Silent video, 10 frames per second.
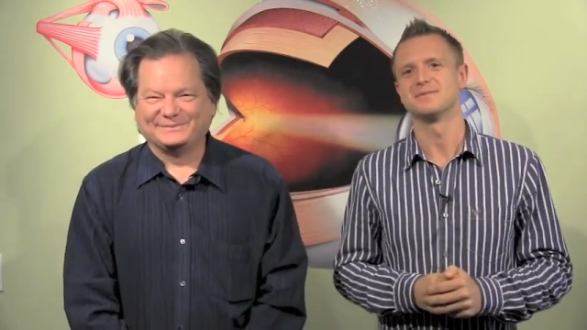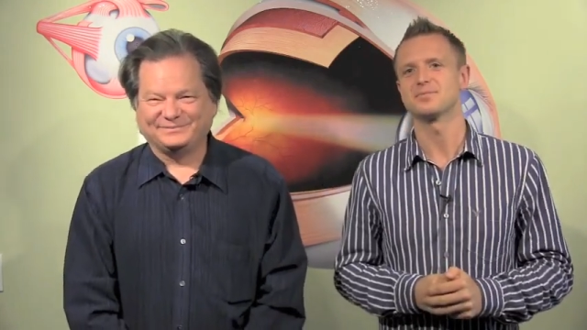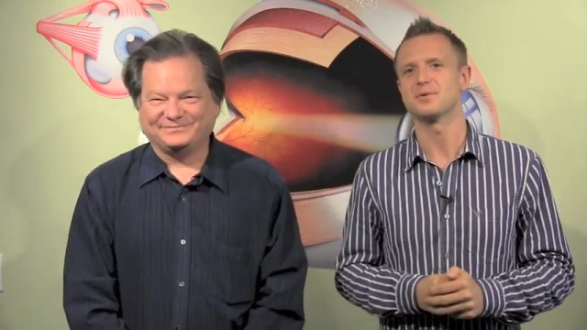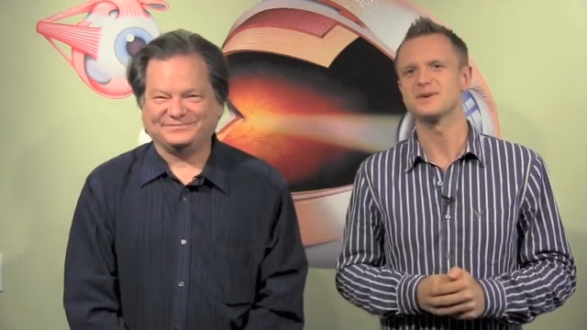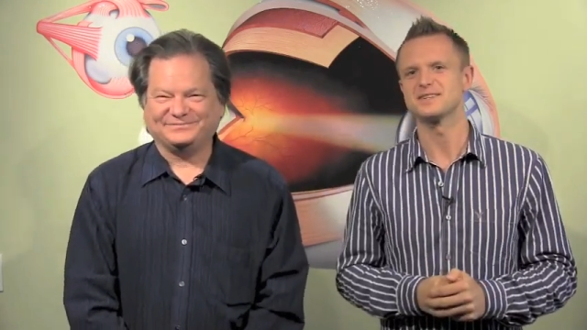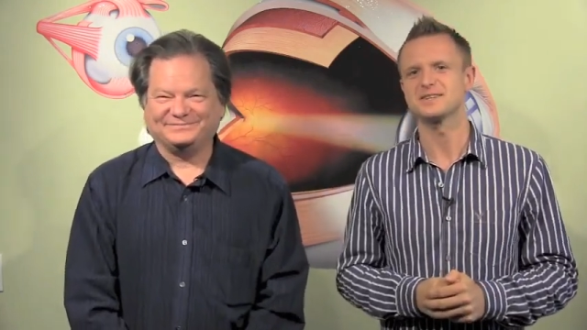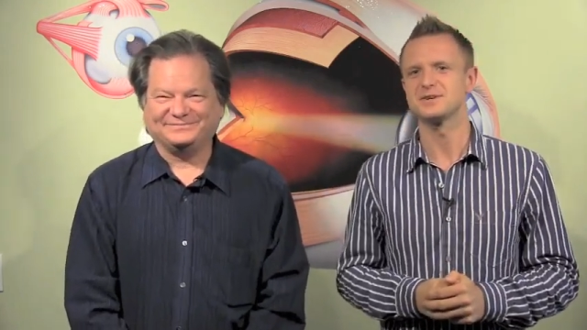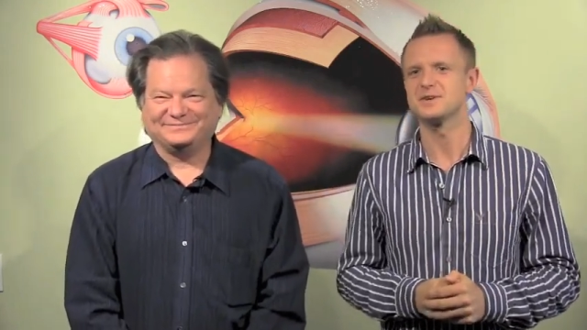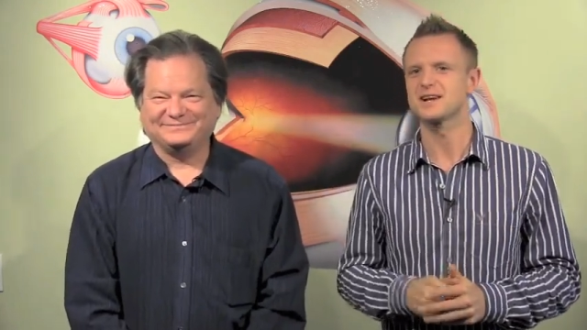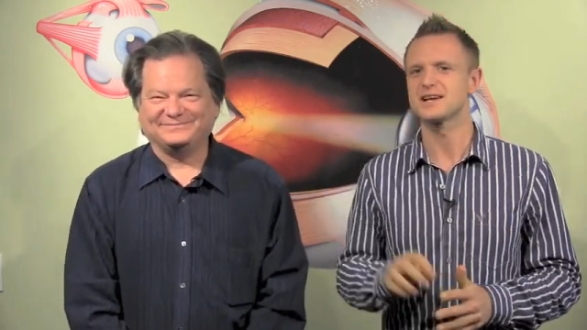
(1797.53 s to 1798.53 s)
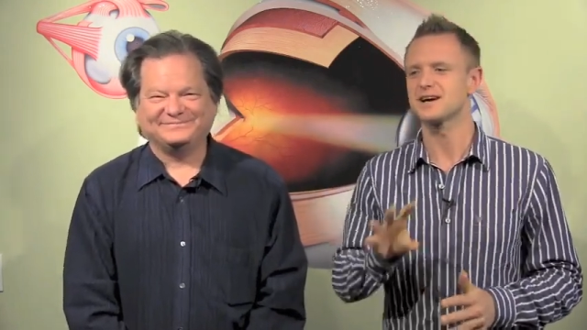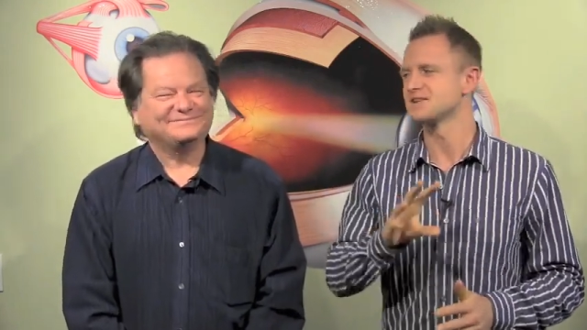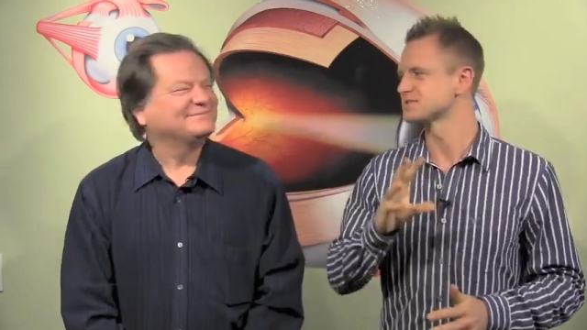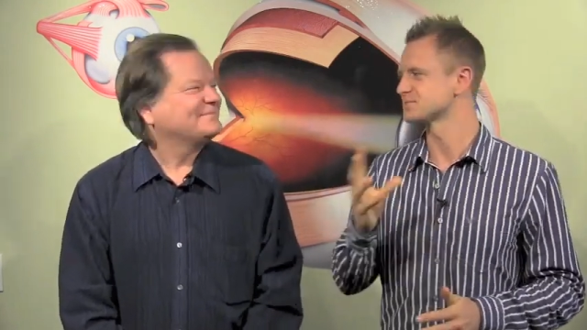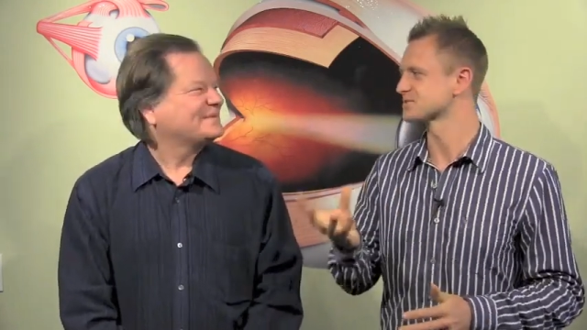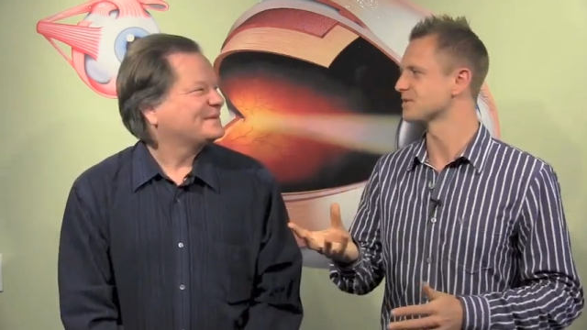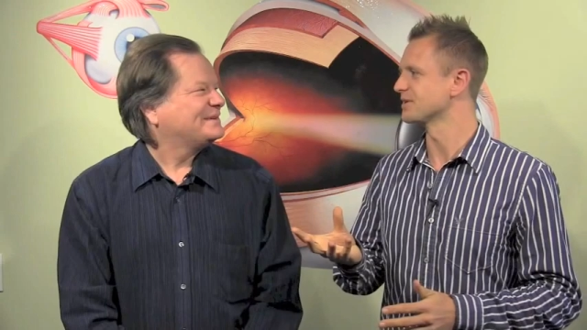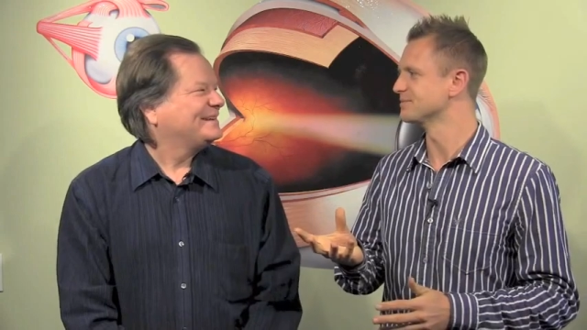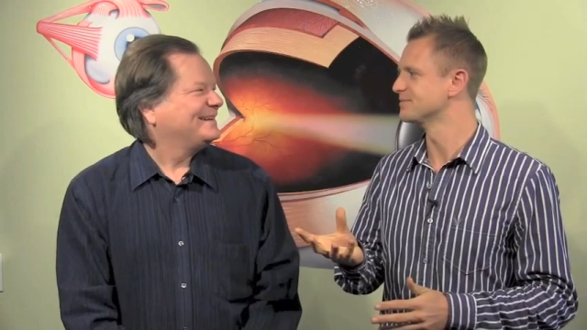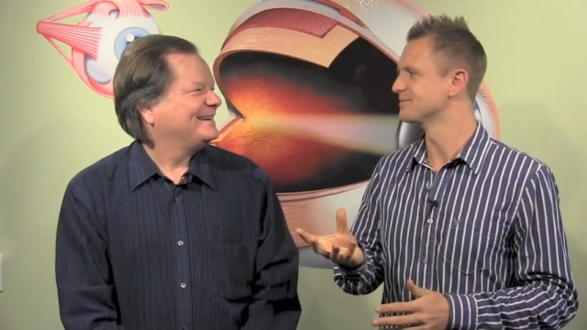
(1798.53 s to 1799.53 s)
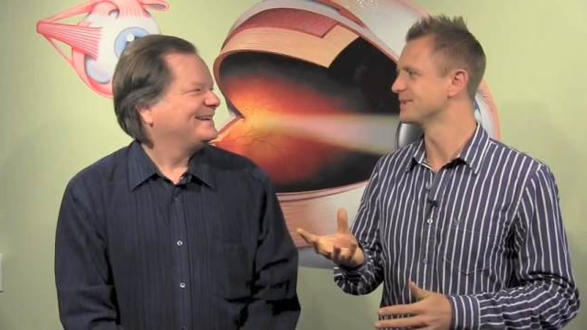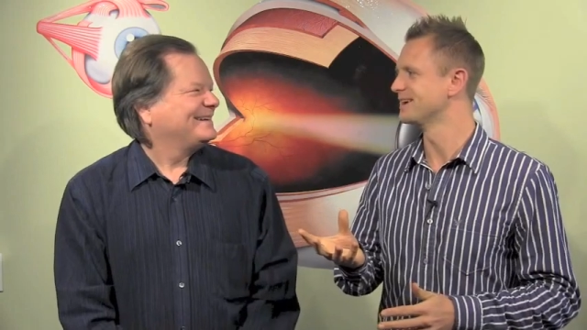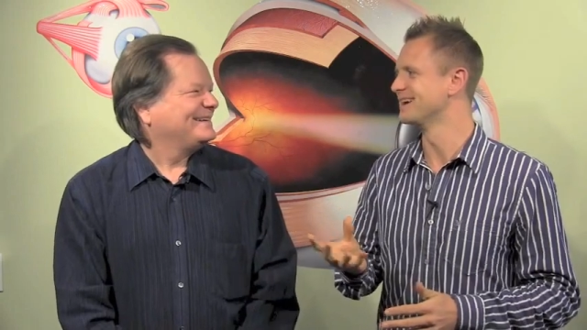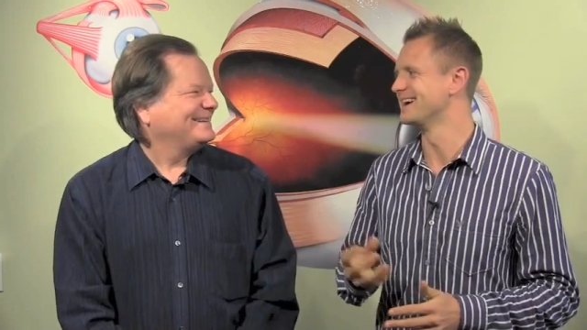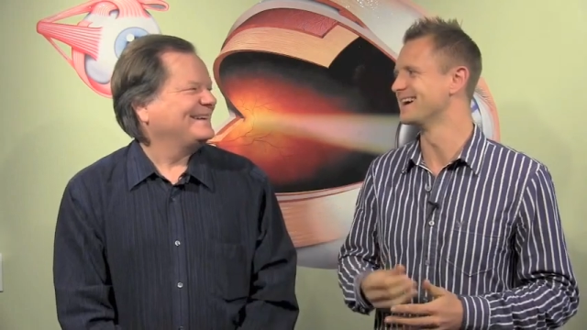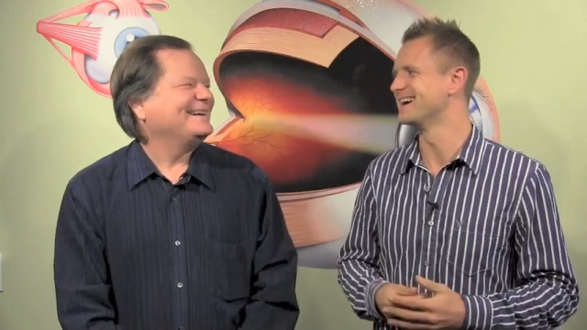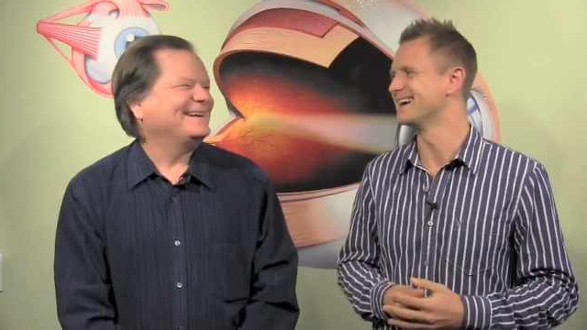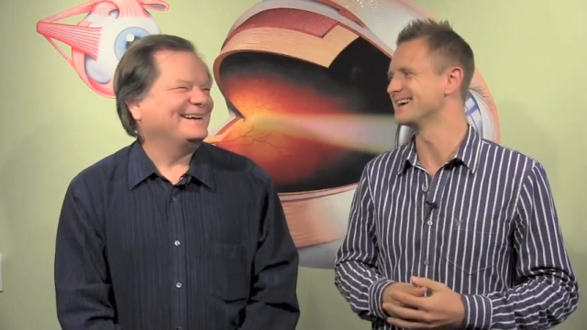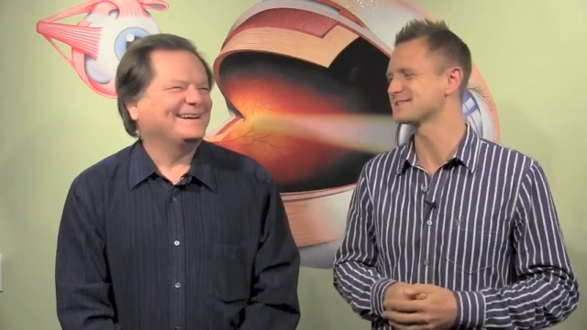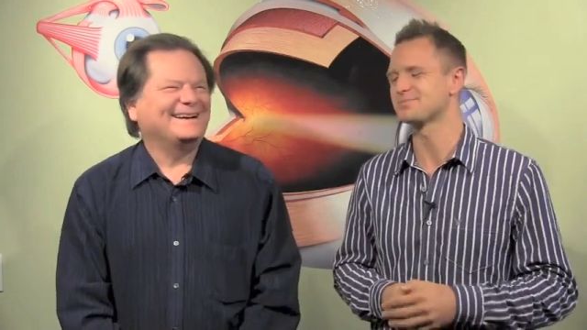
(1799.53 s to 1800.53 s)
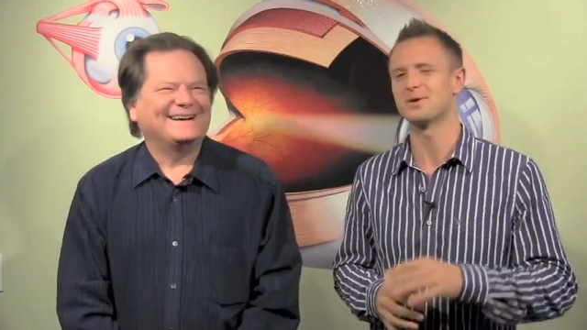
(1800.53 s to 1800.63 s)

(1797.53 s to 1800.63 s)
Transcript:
Speaker 1: And probably until you click unsubscribe. Yeah, yeah, so